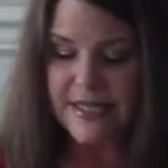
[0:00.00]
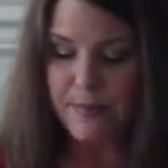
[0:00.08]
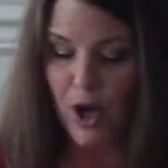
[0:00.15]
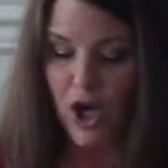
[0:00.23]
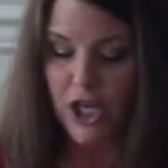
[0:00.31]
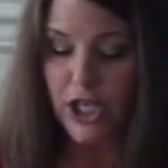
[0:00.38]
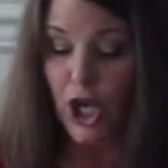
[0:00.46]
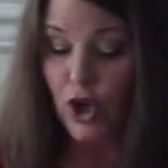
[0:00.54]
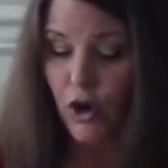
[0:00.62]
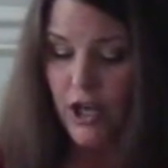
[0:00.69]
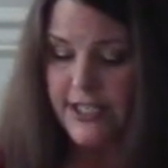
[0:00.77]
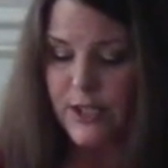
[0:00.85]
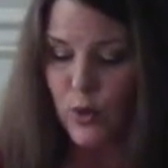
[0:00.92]
the pond,
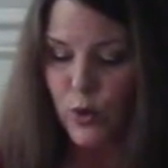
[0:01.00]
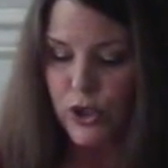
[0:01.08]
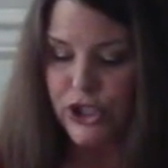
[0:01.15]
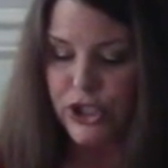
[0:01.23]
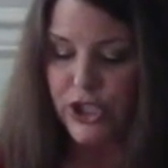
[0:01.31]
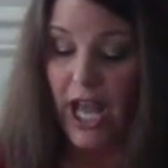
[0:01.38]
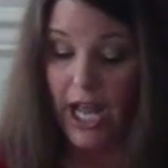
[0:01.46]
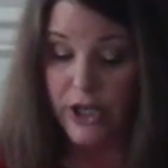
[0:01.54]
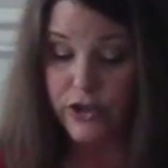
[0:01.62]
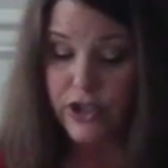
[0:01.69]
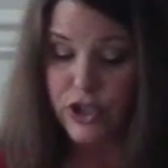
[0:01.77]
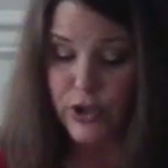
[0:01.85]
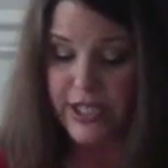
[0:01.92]
across the orchard, under
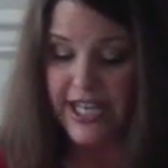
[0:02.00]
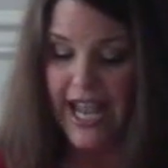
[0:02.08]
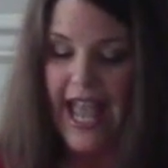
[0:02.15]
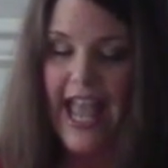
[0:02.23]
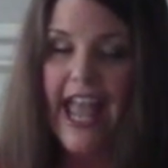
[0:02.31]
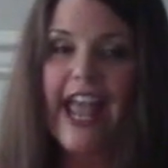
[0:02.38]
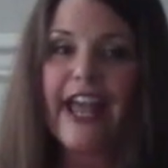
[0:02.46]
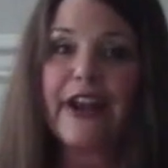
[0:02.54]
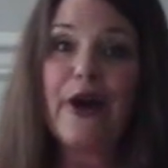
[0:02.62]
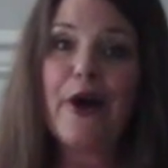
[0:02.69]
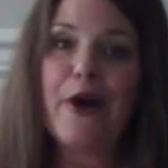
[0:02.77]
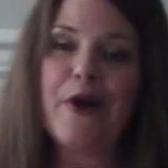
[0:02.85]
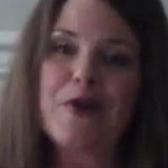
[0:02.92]
the tree, and
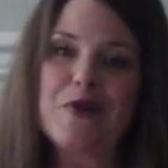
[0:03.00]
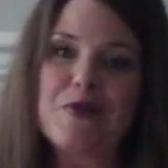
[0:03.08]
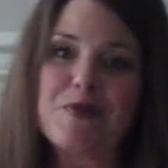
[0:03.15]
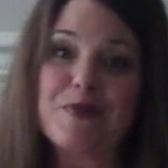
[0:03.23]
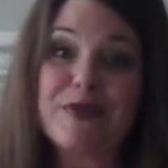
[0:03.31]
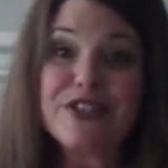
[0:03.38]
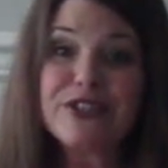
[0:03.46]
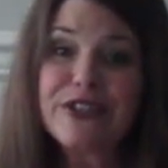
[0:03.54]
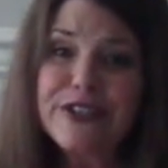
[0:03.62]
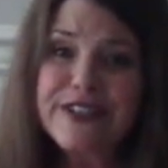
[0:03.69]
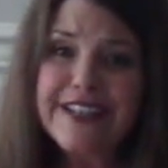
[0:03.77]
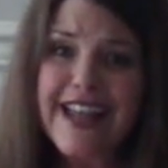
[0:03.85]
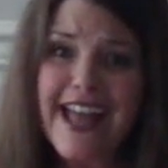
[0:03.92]
home to her
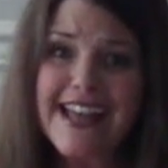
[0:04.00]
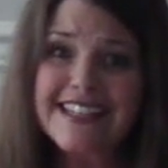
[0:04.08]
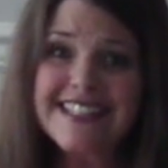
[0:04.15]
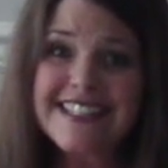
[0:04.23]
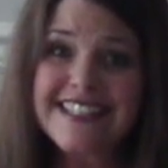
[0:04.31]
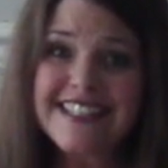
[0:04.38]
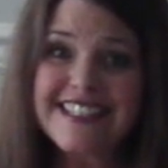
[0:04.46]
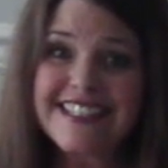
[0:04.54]
nest.